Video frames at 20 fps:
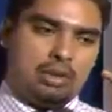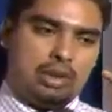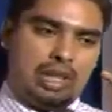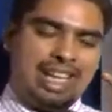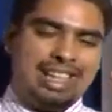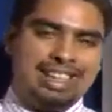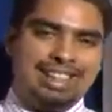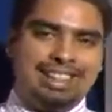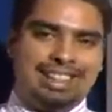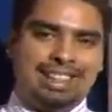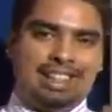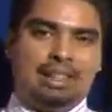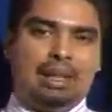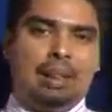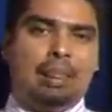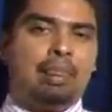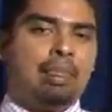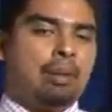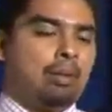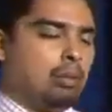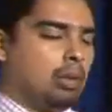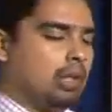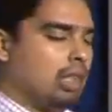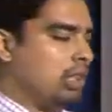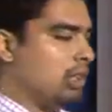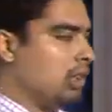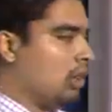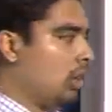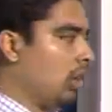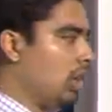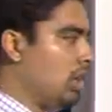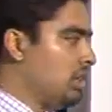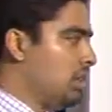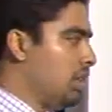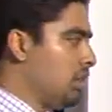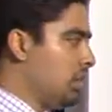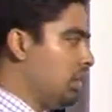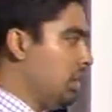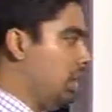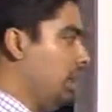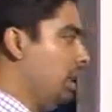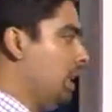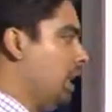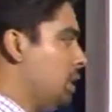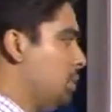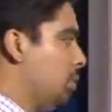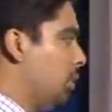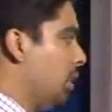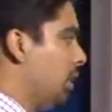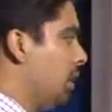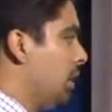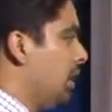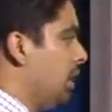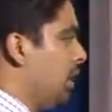entity within an organization, and that's what